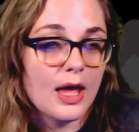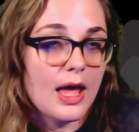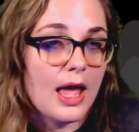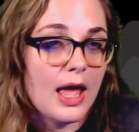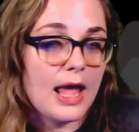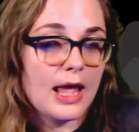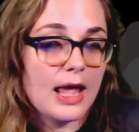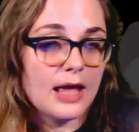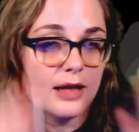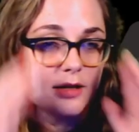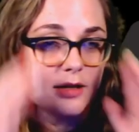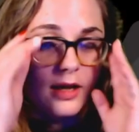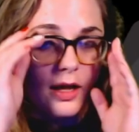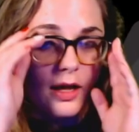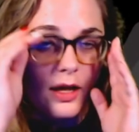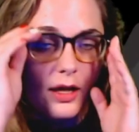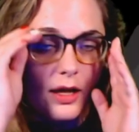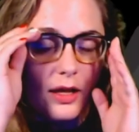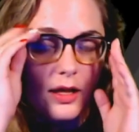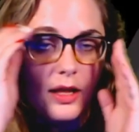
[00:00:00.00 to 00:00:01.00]
And
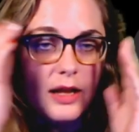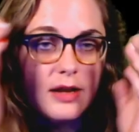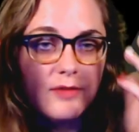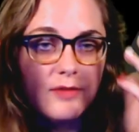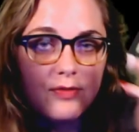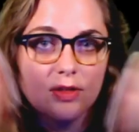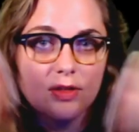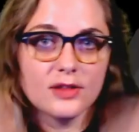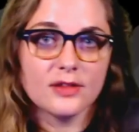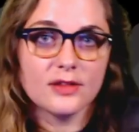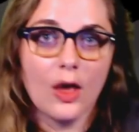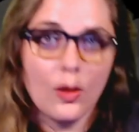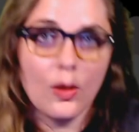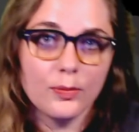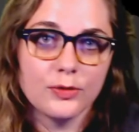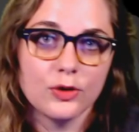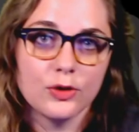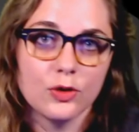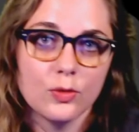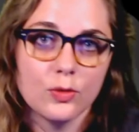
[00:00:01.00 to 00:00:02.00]
uh, and if this helped
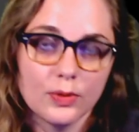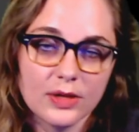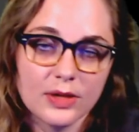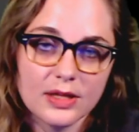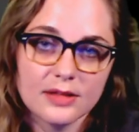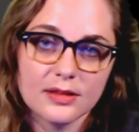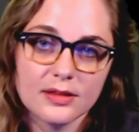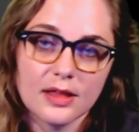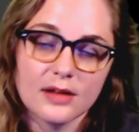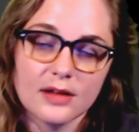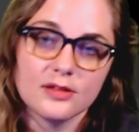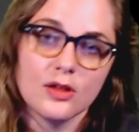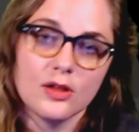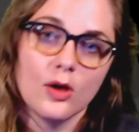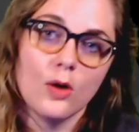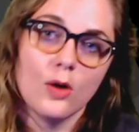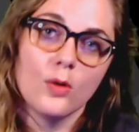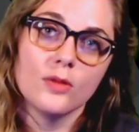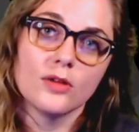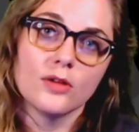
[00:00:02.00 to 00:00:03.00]
you, please let us
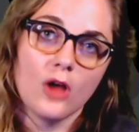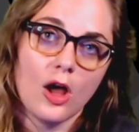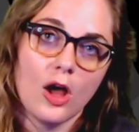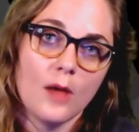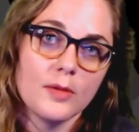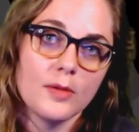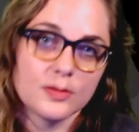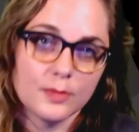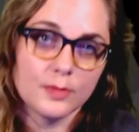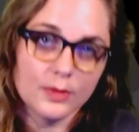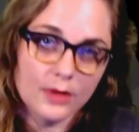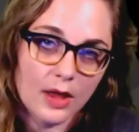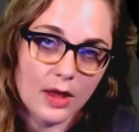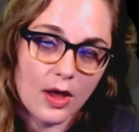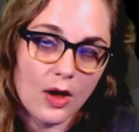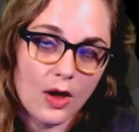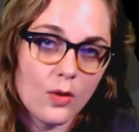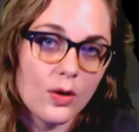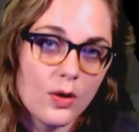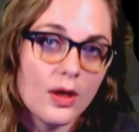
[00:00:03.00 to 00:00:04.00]
know in the comments
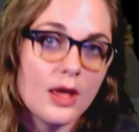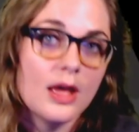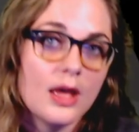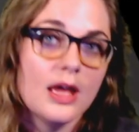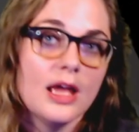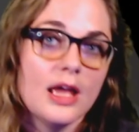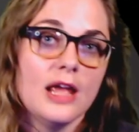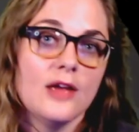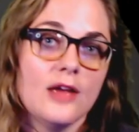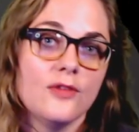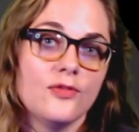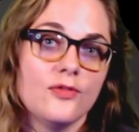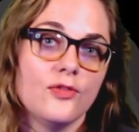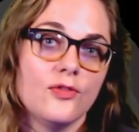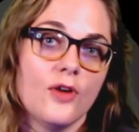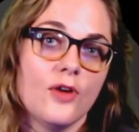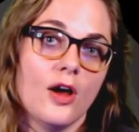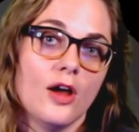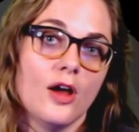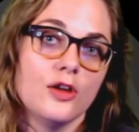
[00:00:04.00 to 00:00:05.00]
below. If
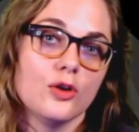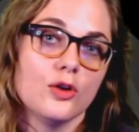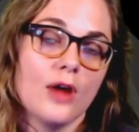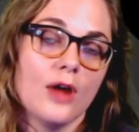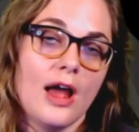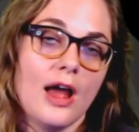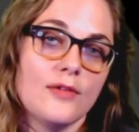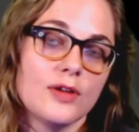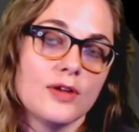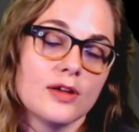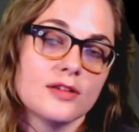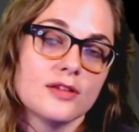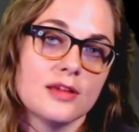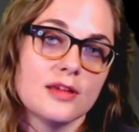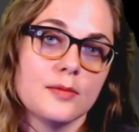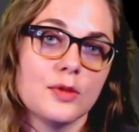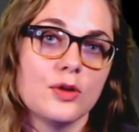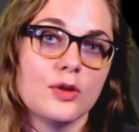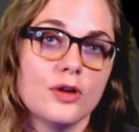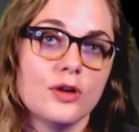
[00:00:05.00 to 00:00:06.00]
uh, you're having a
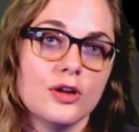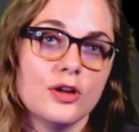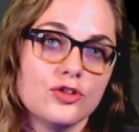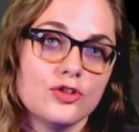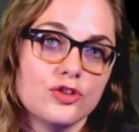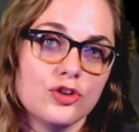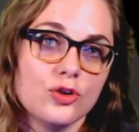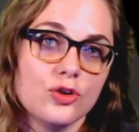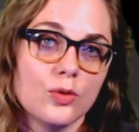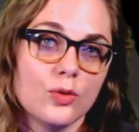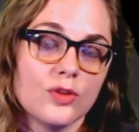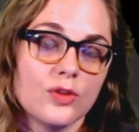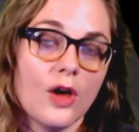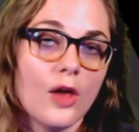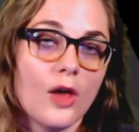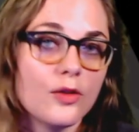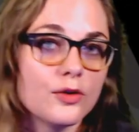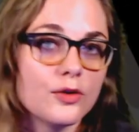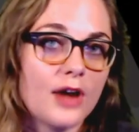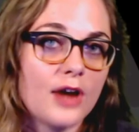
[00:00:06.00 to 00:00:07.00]
similar issue with
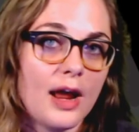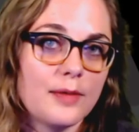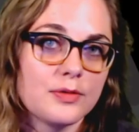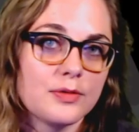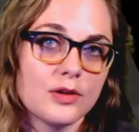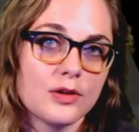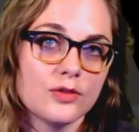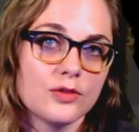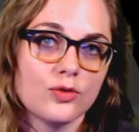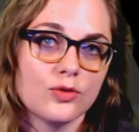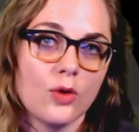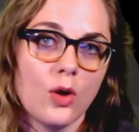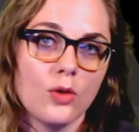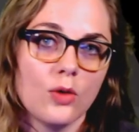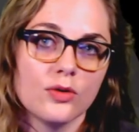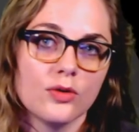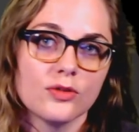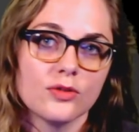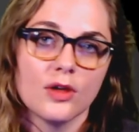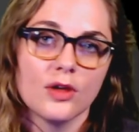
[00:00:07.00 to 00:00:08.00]
other types of
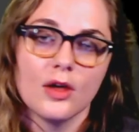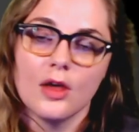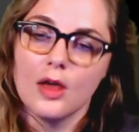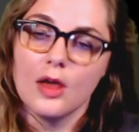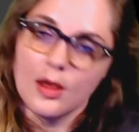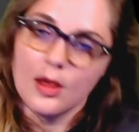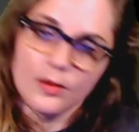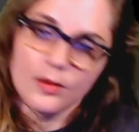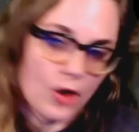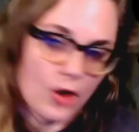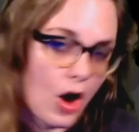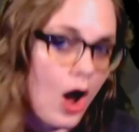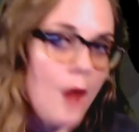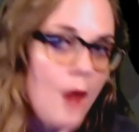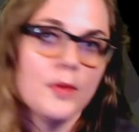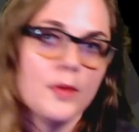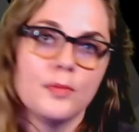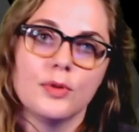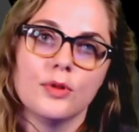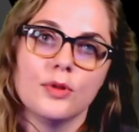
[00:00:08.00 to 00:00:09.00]
controllers,
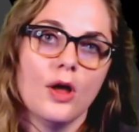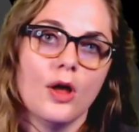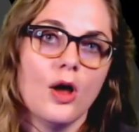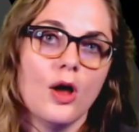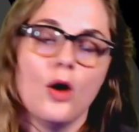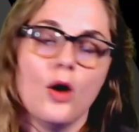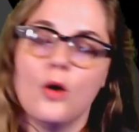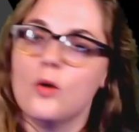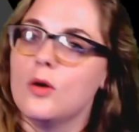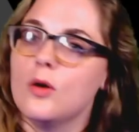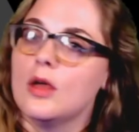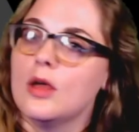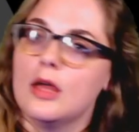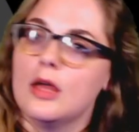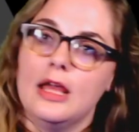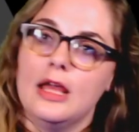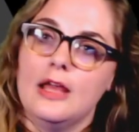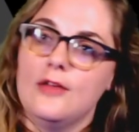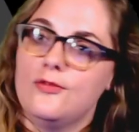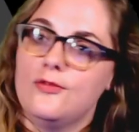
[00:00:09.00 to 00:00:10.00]
comment below.
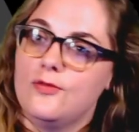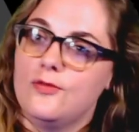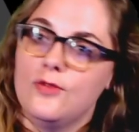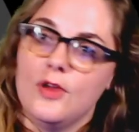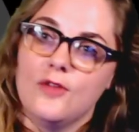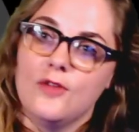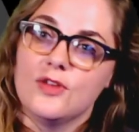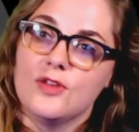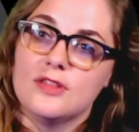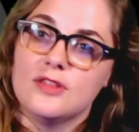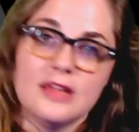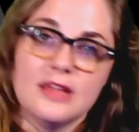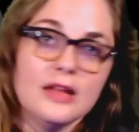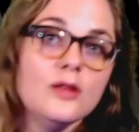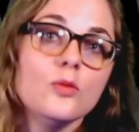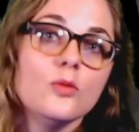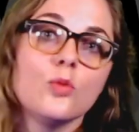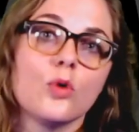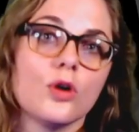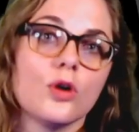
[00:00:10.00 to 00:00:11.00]
If if it
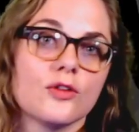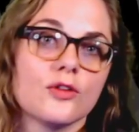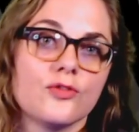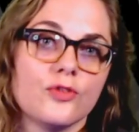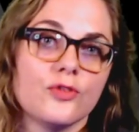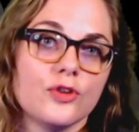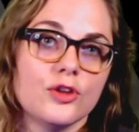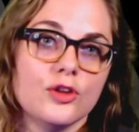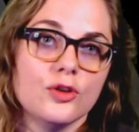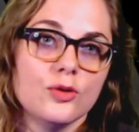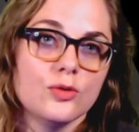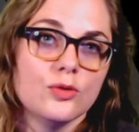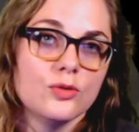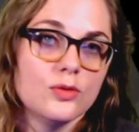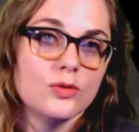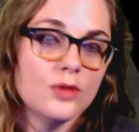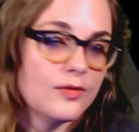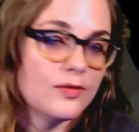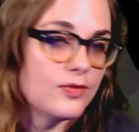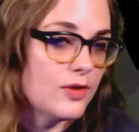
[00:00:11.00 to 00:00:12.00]
didn't work for you,
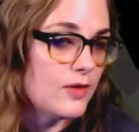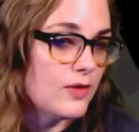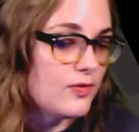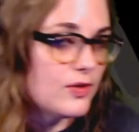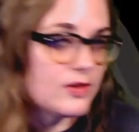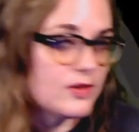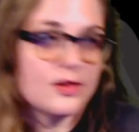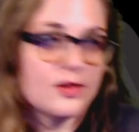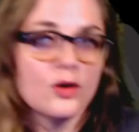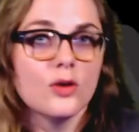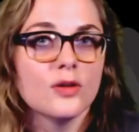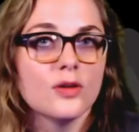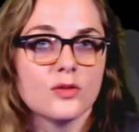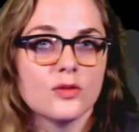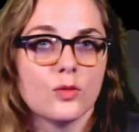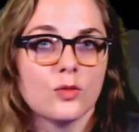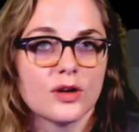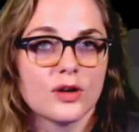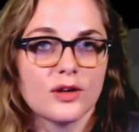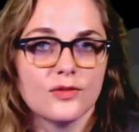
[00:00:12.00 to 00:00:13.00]
if, if it still isn't
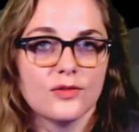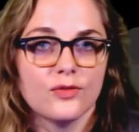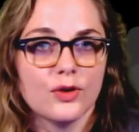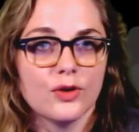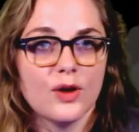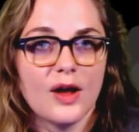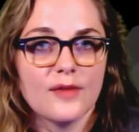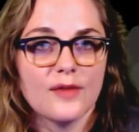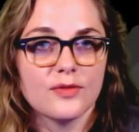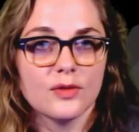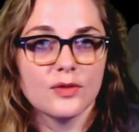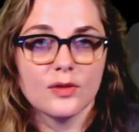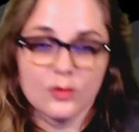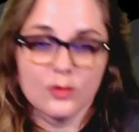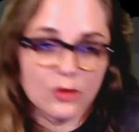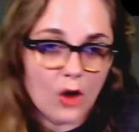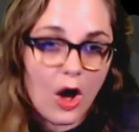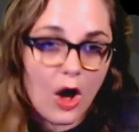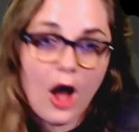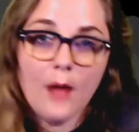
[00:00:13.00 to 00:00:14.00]
working for you, after
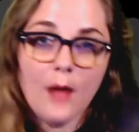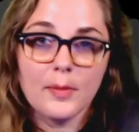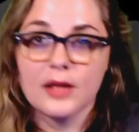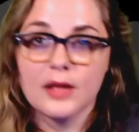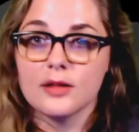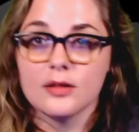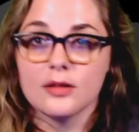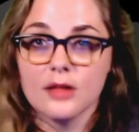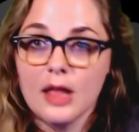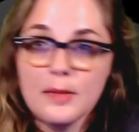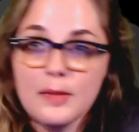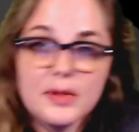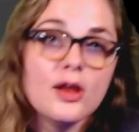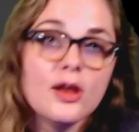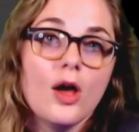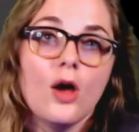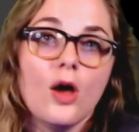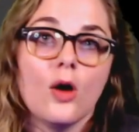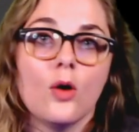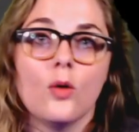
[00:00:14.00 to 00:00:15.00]
comment, let me
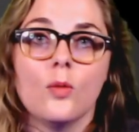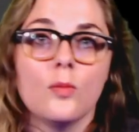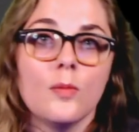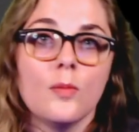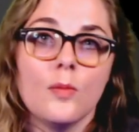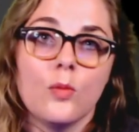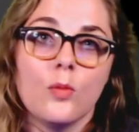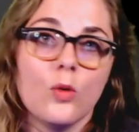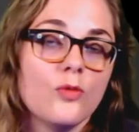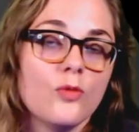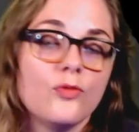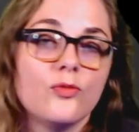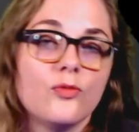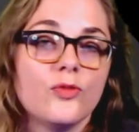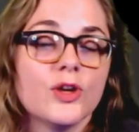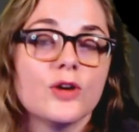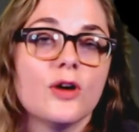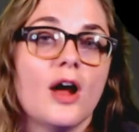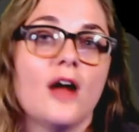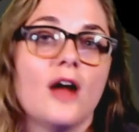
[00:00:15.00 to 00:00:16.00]
know. We'll
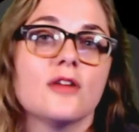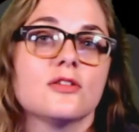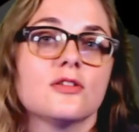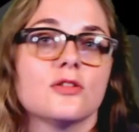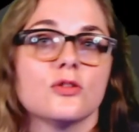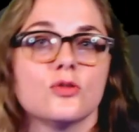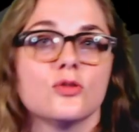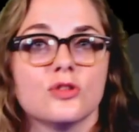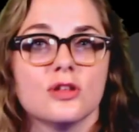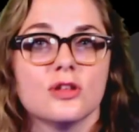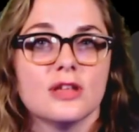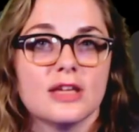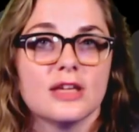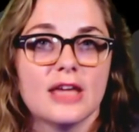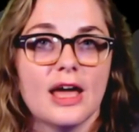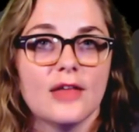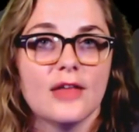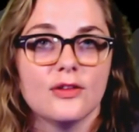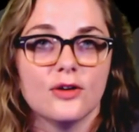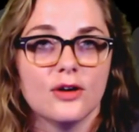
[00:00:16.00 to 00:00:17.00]
figure out a solution
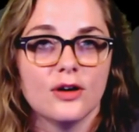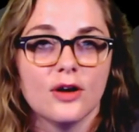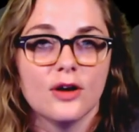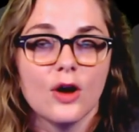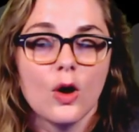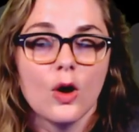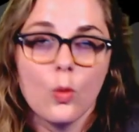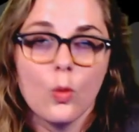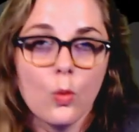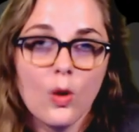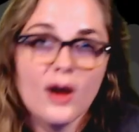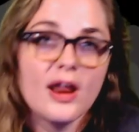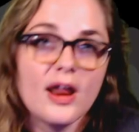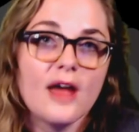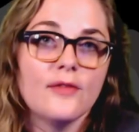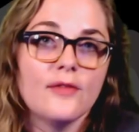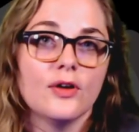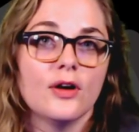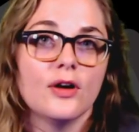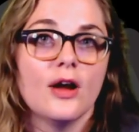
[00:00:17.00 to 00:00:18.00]
together
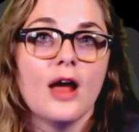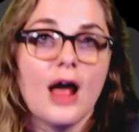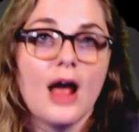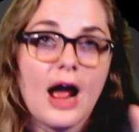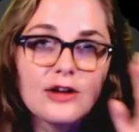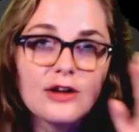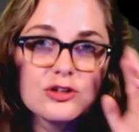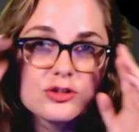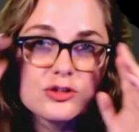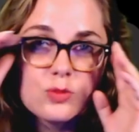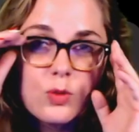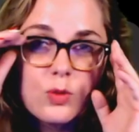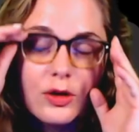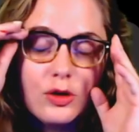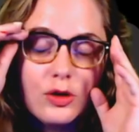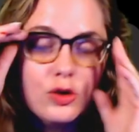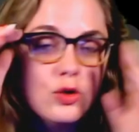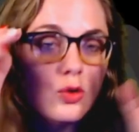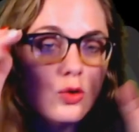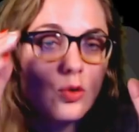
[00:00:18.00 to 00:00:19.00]
whatever. I just want
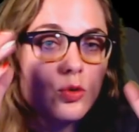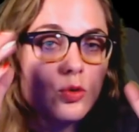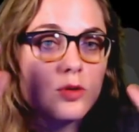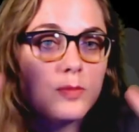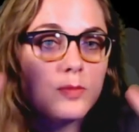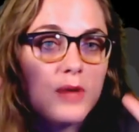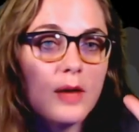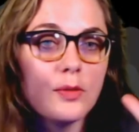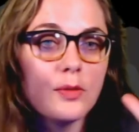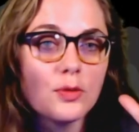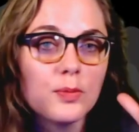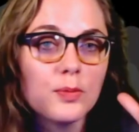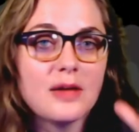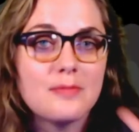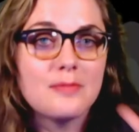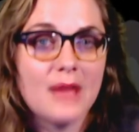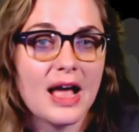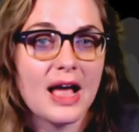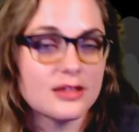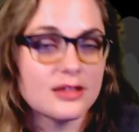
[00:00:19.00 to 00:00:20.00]
you to be able to play
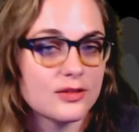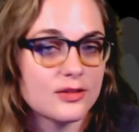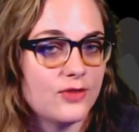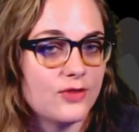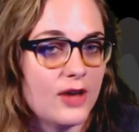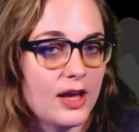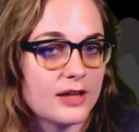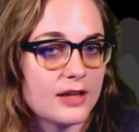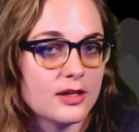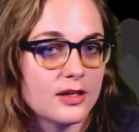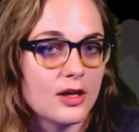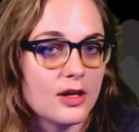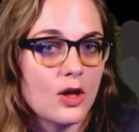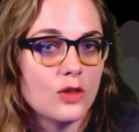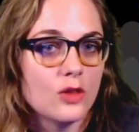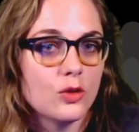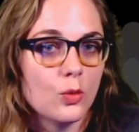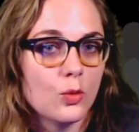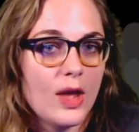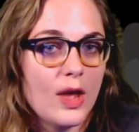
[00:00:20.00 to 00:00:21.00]
Mass Effect
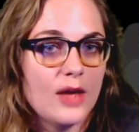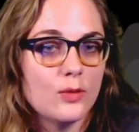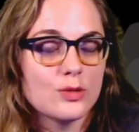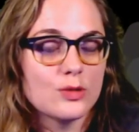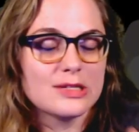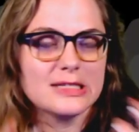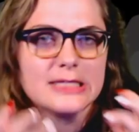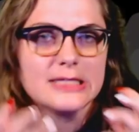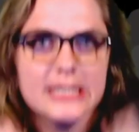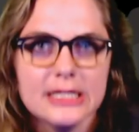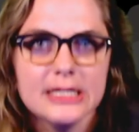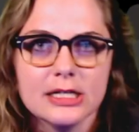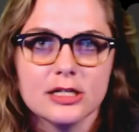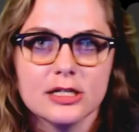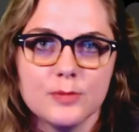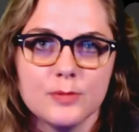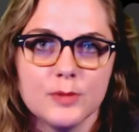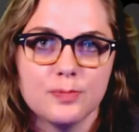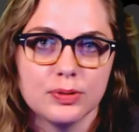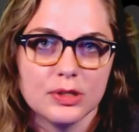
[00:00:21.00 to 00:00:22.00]
the way it was intended to
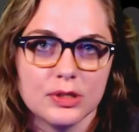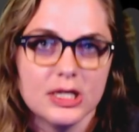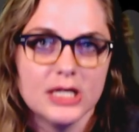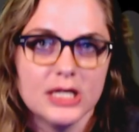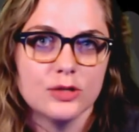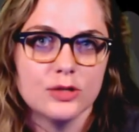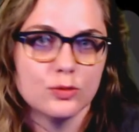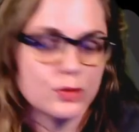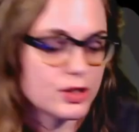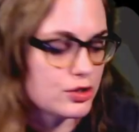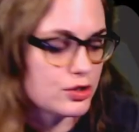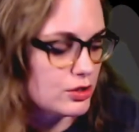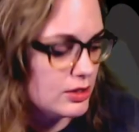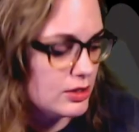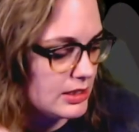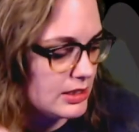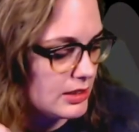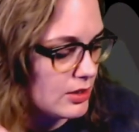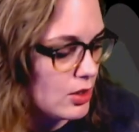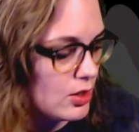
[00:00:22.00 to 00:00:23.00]
be played
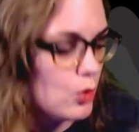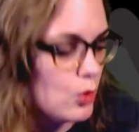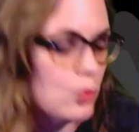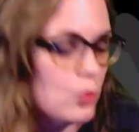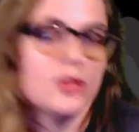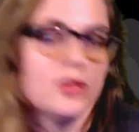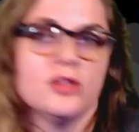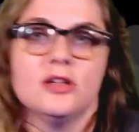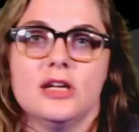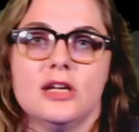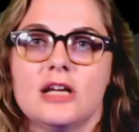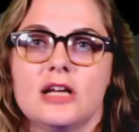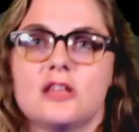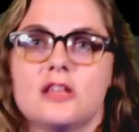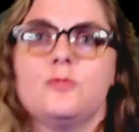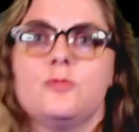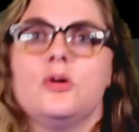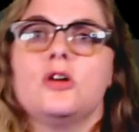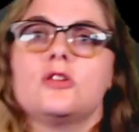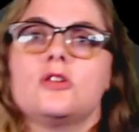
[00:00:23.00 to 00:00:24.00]
originally with an
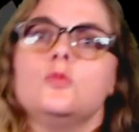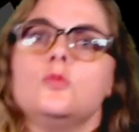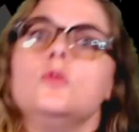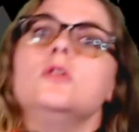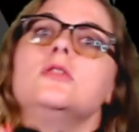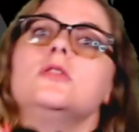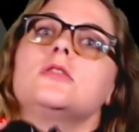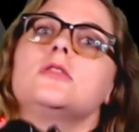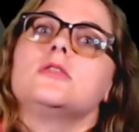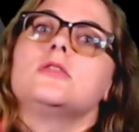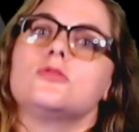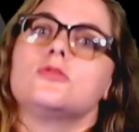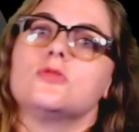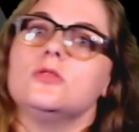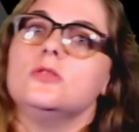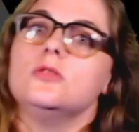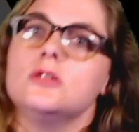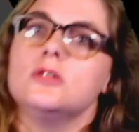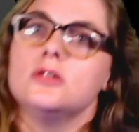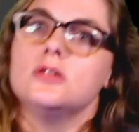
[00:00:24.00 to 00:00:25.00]
Xbox One
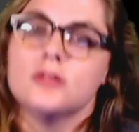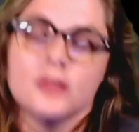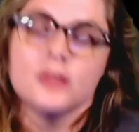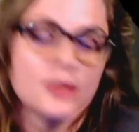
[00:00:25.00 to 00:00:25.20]
controller.